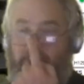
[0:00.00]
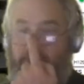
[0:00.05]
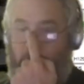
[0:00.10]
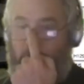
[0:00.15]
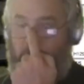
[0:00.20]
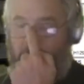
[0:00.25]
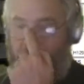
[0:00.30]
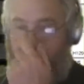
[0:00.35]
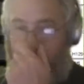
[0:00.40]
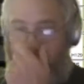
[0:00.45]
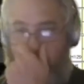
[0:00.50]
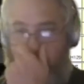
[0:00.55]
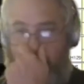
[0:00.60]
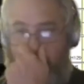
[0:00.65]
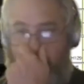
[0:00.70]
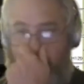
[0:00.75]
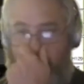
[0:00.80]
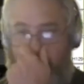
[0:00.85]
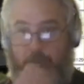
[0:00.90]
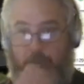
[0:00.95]
So we allow
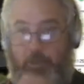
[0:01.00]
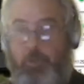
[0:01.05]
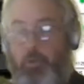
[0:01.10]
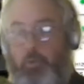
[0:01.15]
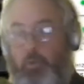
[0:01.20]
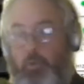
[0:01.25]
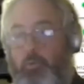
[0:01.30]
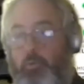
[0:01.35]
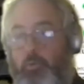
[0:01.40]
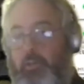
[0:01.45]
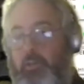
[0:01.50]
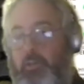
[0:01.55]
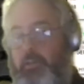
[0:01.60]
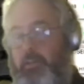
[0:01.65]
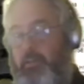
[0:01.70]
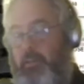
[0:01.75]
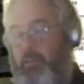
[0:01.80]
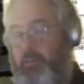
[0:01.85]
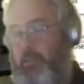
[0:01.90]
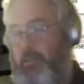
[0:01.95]
you,
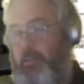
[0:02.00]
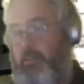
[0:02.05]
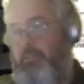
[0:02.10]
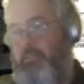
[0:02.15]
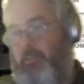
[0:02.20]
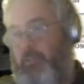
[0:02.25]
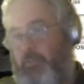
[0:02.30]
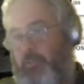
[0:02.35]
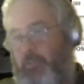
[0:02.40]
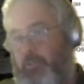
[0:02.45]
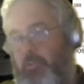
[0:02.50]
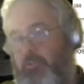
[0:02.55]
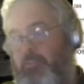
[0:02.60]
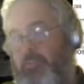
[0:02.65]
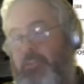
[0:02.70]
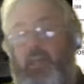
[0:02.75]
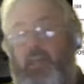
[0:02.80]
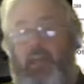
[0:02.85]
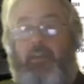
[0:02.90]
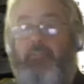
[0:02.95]
a single user,
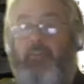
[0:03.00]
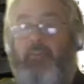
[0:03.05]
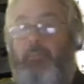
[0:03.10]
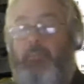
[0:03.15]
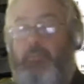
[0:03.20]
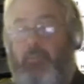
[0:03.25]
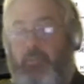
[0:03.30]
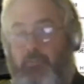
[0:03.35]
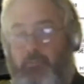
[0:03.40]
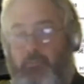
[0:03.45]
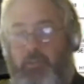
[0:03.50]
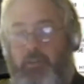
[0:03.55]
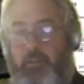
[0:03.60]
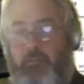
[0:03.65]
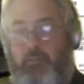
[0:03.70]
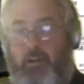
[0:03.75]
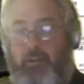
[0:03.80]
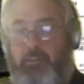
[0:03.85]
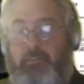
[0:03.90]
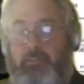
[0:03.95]
to have up to 3
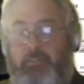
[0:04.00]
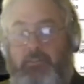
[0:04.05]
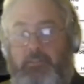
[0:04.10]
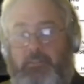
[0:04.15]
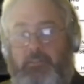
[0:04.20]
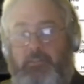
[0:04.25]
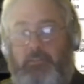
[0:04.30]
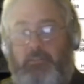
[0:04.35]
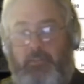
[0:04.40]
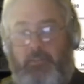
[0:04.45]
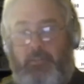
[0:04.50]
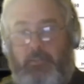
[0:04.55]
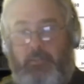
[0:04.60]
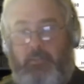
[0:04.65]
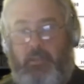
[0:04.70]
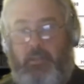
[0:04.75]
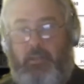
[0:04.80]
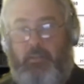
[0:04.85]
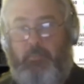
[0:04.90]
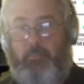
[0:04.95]
devices
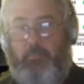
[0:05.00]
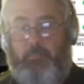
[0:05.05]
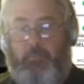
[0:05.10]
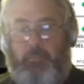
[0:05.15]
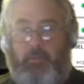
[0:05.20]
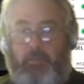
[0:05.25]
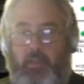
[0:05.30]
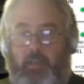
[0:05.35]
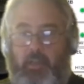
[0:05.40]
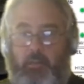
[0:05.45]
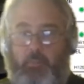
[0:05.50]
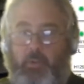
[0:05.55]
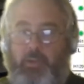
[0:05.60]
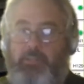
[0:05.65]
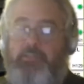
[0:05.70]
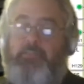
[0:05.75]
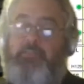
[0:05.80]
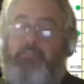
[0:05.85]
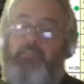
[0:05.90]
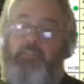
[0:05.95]
at once.